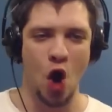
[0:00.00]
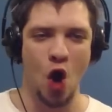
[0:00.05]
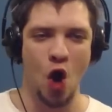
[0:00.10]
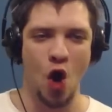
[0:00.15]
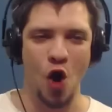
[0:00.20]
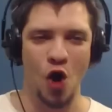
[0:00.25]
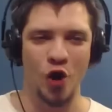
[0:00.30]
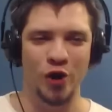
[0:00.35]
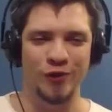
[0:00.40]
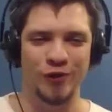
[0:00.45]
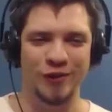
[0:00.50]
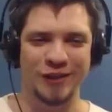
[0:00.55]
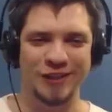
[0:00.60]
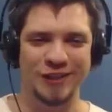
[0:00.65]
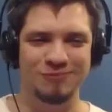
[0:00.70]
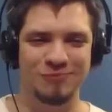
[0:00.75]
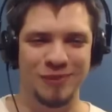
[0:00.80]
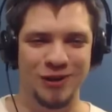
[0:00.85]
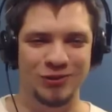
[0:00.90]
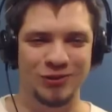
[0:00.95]
Oh, you
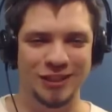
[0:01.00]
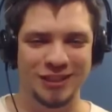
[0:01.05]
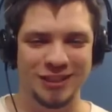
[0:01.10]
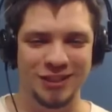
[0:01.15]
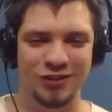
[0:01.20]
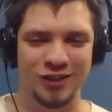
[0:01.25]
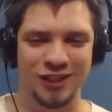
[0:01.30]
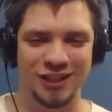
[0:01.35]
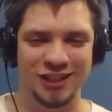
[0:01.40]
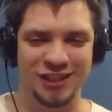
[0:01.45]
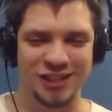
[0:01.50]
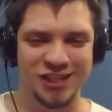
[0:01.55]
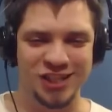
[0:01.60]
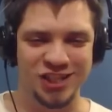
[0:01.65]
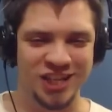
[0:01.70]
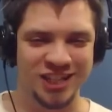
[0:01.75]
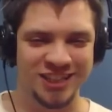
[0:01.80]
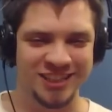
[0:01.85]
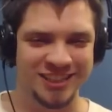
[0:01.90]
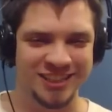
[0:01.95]
exploded, you little
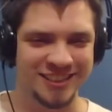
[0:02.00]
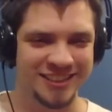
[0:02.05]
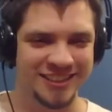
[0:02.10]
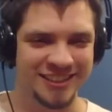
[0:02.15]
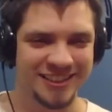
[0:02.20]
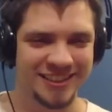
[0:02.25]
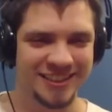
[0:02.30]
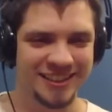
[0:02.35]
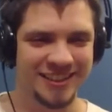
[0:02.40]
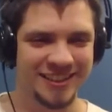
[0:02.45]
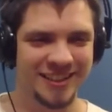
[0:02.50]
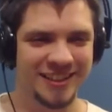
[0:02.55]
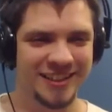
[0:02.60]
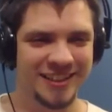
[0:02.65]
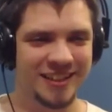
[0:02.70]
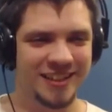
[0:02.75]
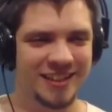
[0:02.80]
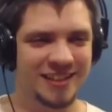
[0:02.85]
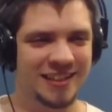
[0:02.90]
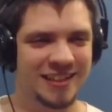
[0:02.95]
shit.
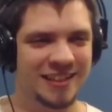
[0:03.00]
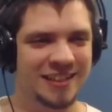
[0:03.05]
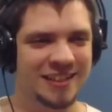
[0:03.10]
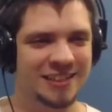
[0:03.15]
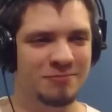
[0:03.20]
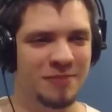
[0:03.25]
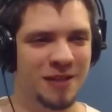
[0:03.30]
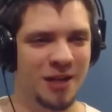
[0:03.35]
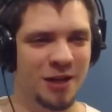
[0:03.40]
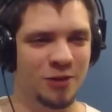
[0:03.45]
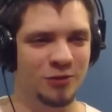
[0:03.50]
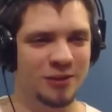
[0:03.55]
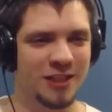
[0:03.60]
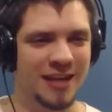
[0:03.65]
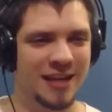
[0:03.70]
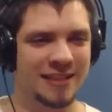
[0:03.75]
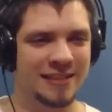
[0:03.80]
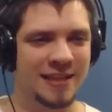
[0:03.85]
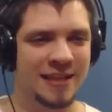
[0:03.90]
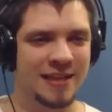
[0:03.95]

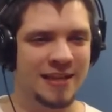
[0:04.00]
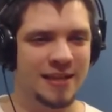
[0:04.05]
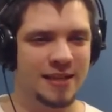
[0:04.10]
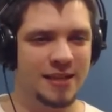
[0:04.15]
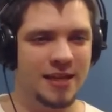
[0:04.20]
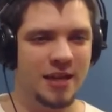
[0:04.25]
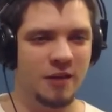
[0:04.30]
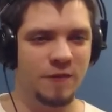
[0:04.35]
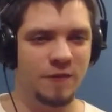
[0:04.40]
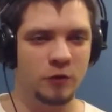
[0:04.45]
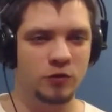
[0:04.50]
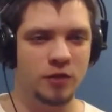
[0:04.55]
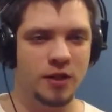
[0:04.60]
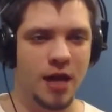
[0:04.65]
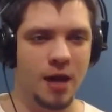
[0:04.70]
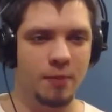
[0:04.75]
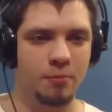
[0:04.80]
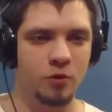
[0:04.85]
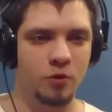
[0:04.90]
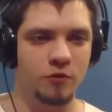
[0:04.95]
Exploded. I think I found a
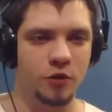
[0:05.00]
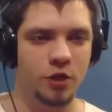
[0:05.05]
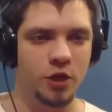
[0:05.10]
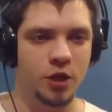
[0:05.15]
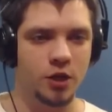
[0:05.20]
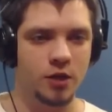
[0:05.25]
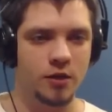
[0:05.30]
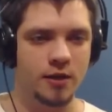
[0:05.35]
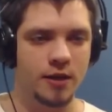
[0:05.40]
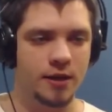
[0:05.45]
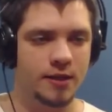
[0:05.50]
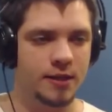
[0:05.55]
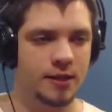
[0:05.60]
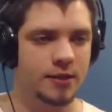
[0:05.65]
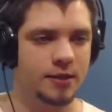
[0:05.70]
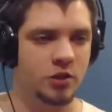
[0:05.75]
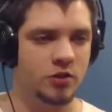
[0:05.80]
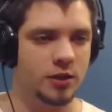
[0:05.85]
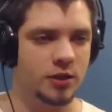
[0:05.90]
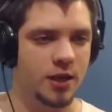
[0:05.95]
camp over here. I think
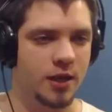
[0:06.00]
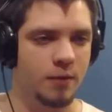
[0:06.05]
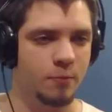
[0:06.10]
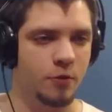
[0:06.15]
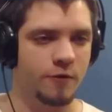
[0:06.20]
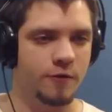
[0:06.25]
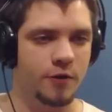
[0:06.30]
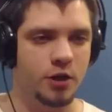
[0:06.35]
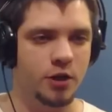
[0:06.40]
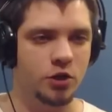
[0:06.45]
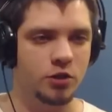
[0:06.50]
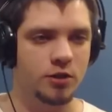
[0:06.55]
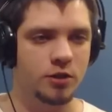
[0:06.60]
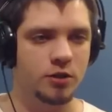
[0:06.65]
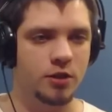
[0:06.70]
there's a camp over here.